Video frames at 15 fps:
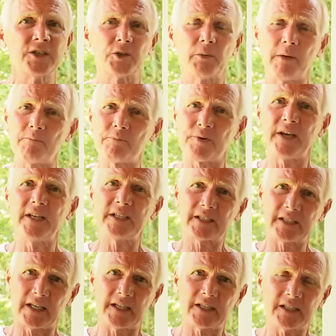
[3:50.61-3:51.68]
to embrace
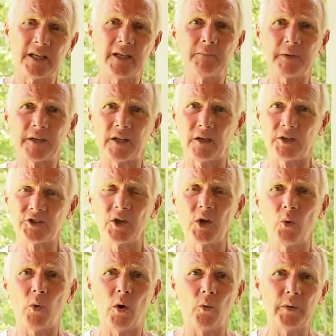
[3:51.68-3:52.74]
this because
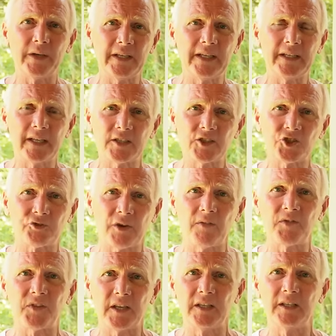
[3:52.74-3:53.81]
what we need is
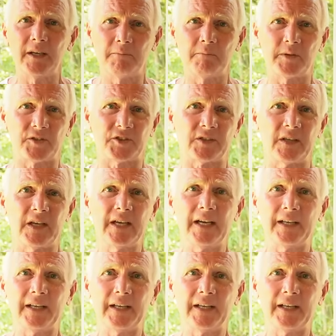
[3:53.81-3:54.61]
strength in numbers.